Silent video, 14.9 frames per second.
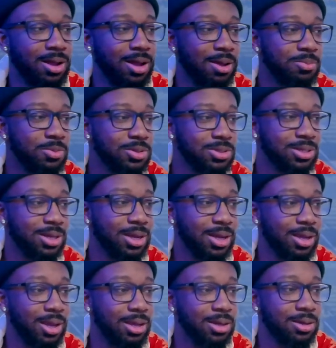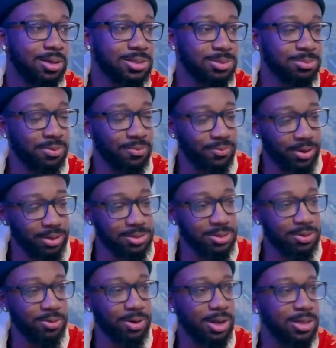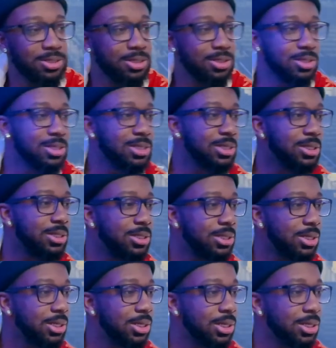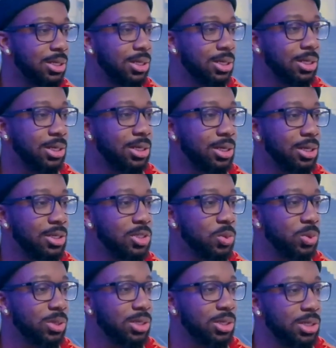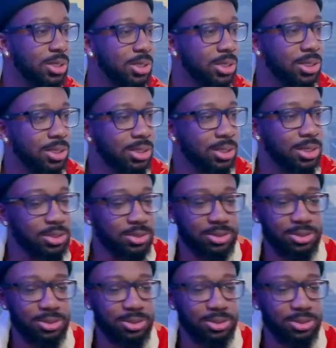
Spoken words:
I'm using a Custom Effects crash, and this is 20-inch.